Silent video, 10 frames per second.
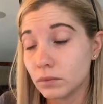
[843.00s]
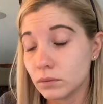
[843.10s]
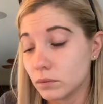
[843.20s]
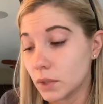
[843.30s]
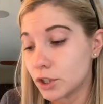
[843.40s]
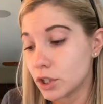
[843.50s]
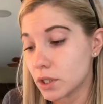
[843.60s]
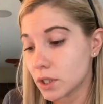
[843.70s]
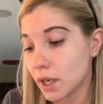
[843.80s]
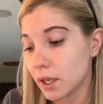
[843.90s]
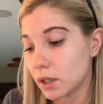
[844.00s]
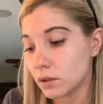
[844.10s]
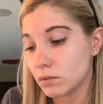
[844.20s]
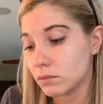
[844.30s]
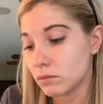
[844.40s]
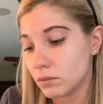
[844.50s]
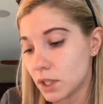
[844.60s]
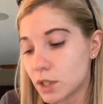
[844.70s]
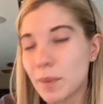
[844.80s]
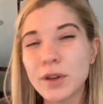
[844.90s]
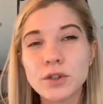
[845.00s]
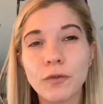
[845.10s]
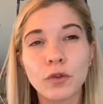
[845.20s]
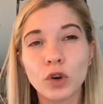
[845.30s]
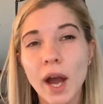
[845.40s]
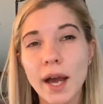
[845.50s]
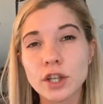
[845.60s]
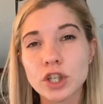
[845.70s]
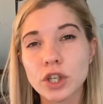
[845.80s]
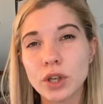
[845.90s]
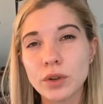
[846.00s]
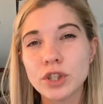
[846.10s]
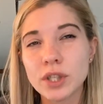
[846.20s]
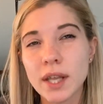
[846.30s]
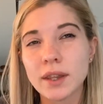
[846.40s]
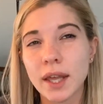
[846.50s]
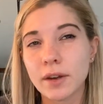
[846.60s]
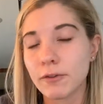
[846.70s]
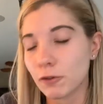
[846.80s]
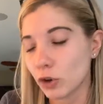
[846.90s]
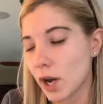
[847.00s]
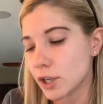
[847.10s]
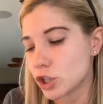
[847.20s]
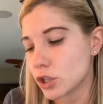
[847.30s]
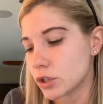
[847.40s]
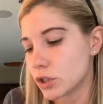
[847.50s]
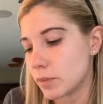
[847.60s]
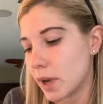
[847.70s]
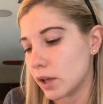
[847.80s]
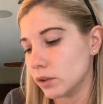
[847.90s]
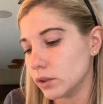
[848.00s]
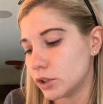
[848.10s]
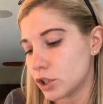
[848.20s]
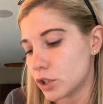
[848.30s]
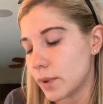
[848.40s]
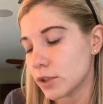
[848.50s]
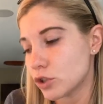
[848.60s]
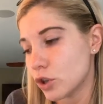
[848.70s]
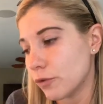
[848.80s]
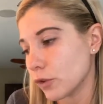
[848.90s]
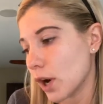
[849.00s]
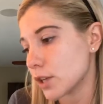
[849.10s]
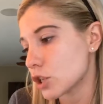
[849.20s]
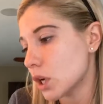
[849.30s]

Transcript: it's just like, it smells fresh. You know, just that like fresh smell. It just smells so fresh.